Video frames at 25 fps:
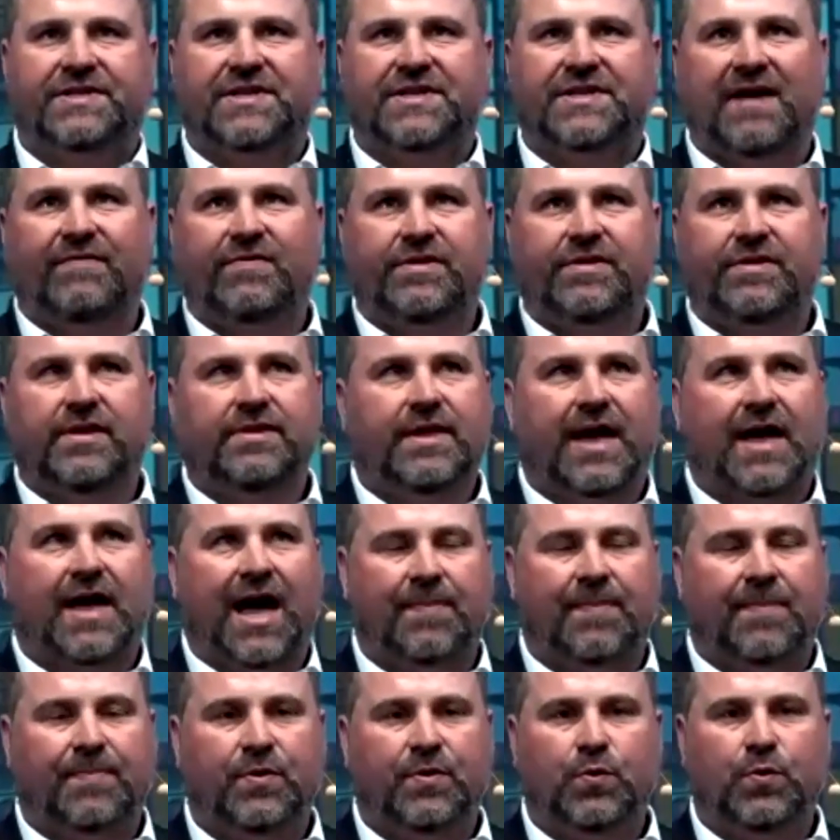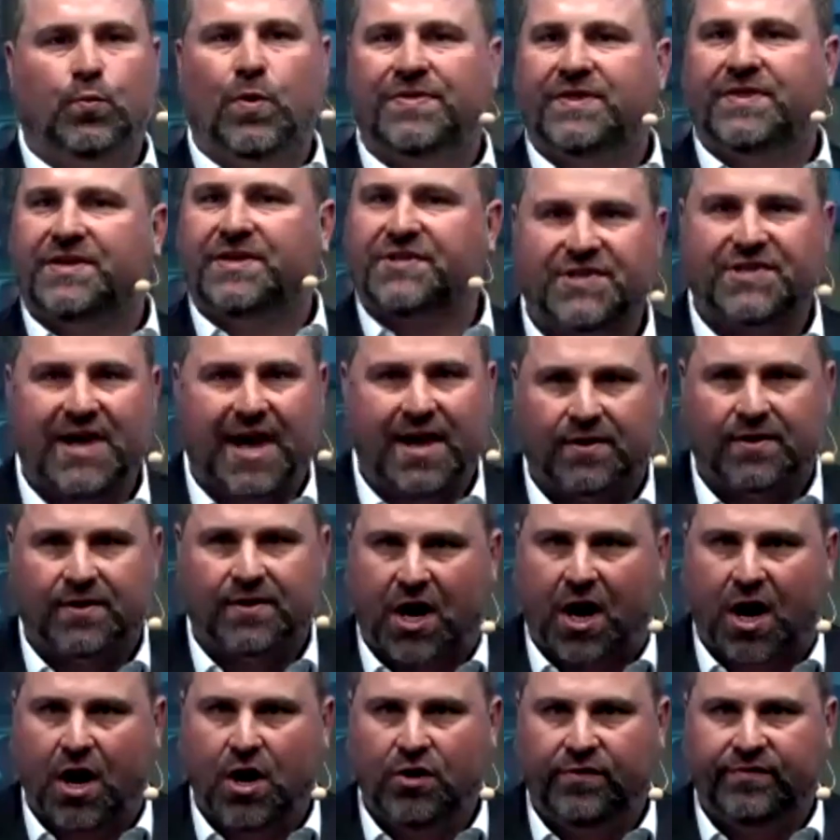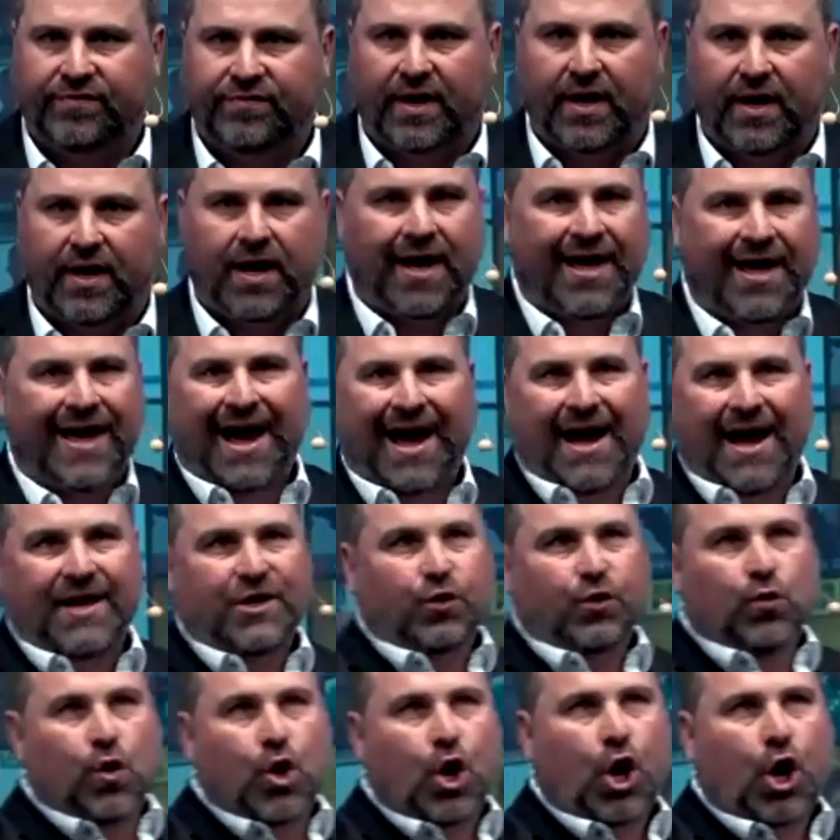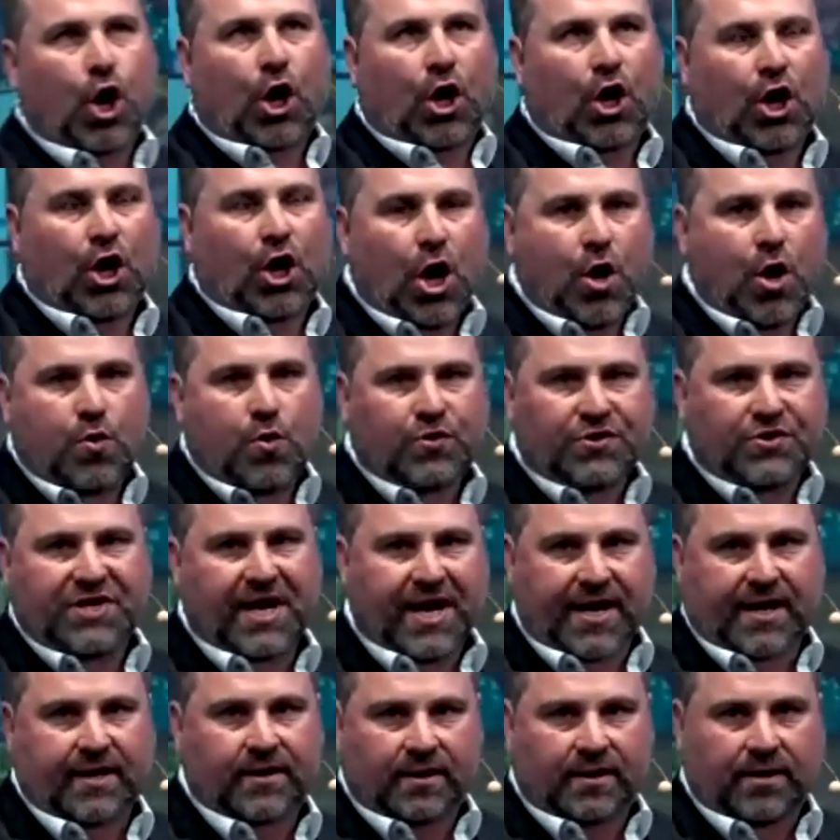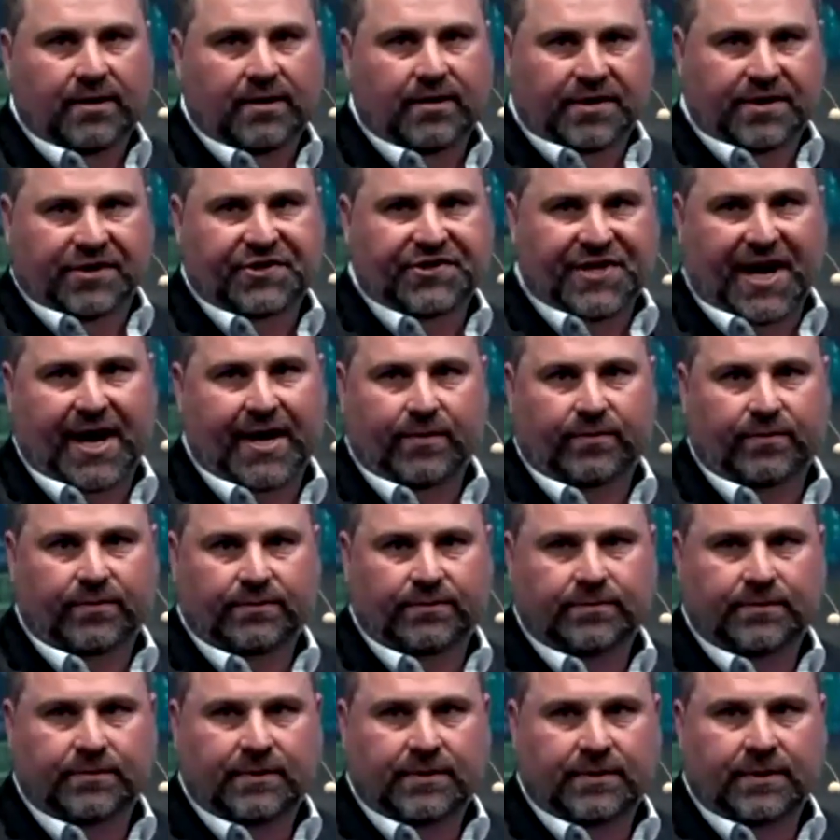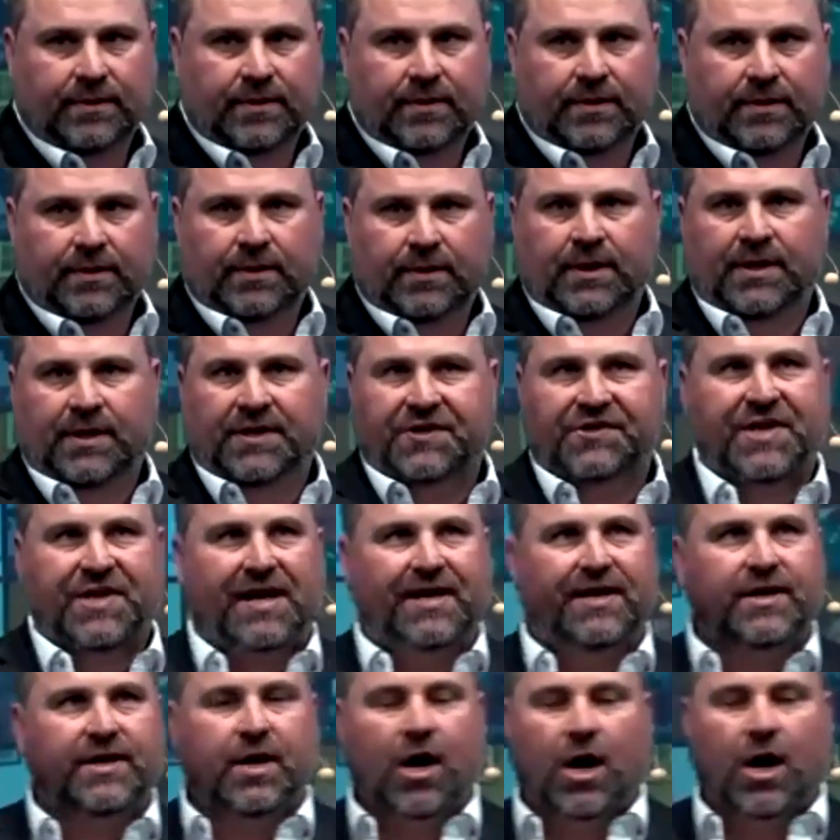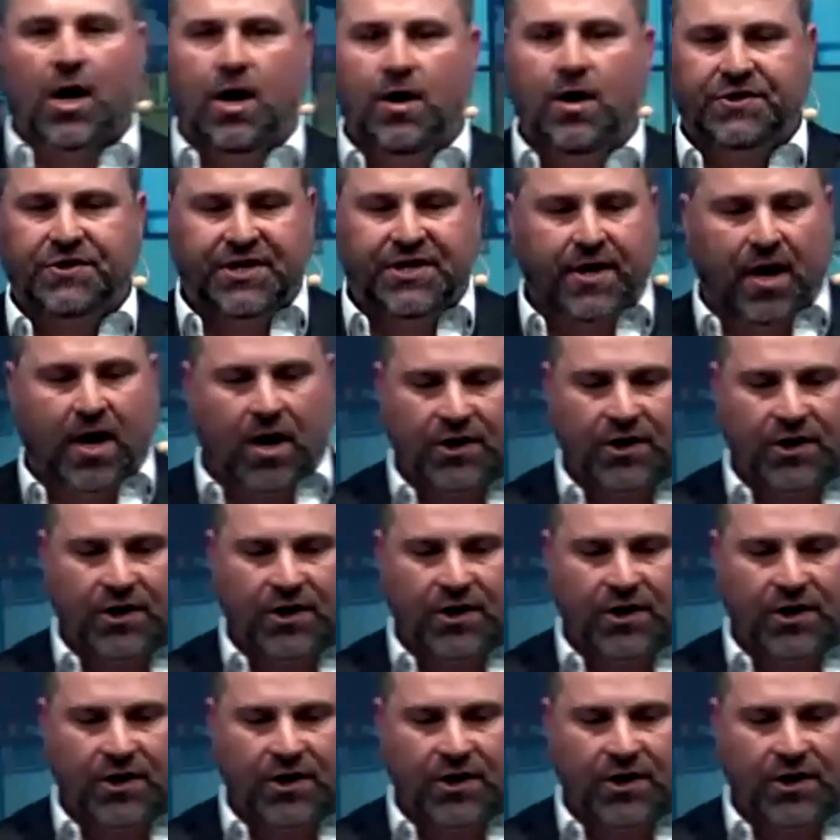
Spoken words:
everything that happens when the sale's over and you're closing the sale. Selling and closing are